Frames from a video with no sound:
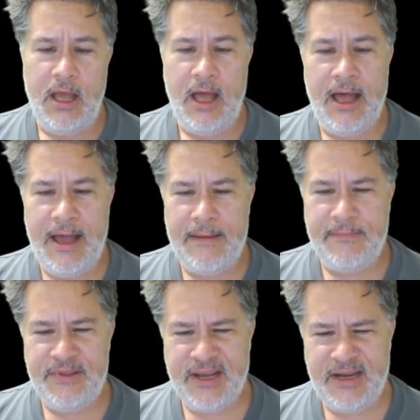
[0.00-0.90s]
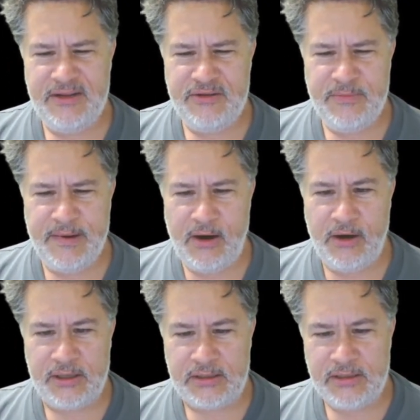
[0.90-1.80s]
They're getting a little bit
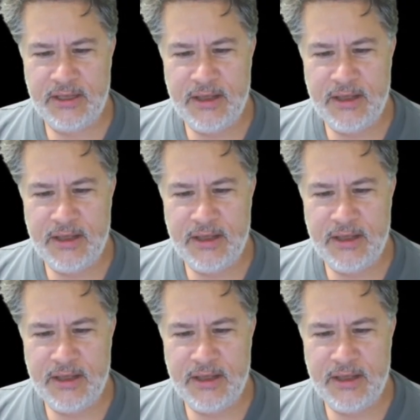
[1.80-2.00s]
harder.